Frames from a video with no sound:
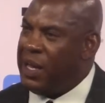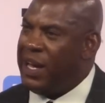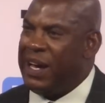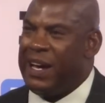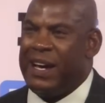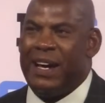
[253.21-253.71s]

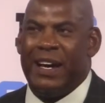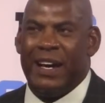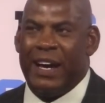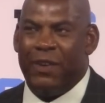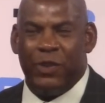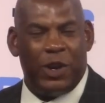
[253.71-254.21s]

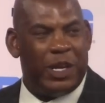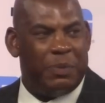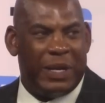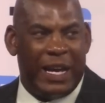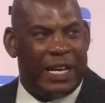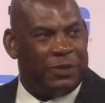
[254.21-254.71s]
Ah, I've already
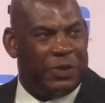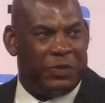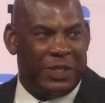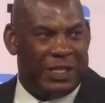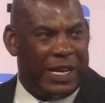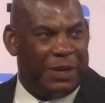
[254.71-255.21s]
been asked
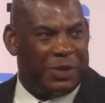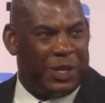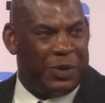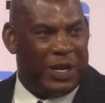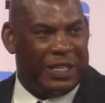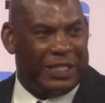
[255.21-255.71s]
50 times
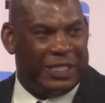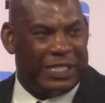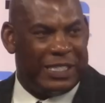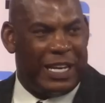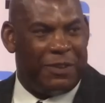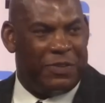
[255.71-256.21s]
already. this is like